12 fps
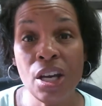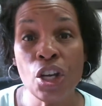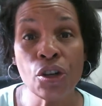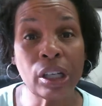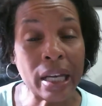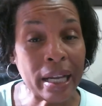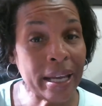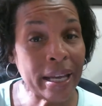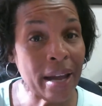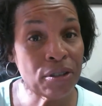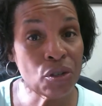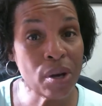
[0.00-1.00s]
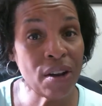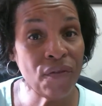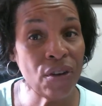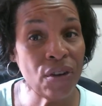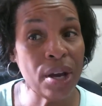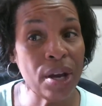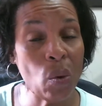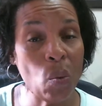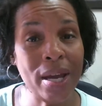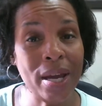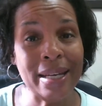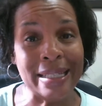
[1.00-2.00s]
You're going to have to try to figure out a
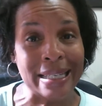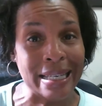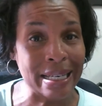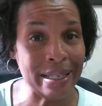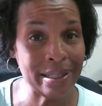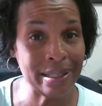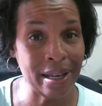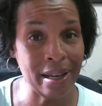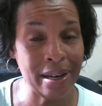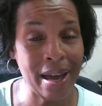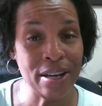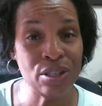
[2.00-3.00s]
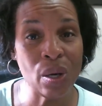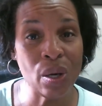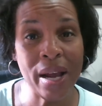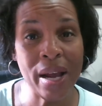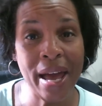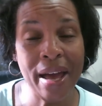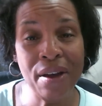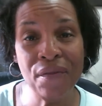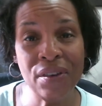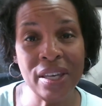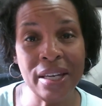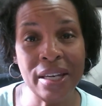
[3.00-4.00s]
way to get it done. I don't
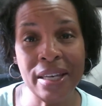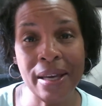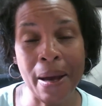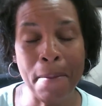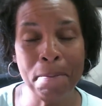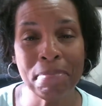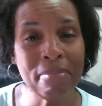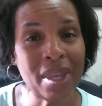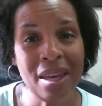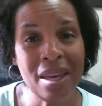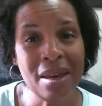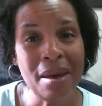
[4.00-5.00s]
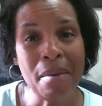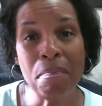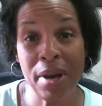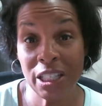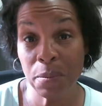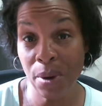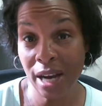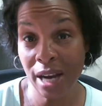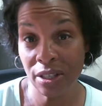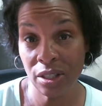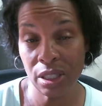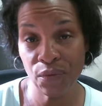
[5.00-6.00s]
have any best
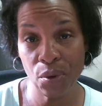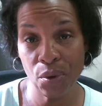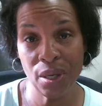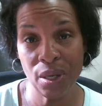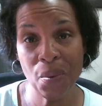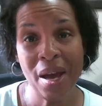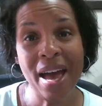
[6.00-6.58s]
practices for you.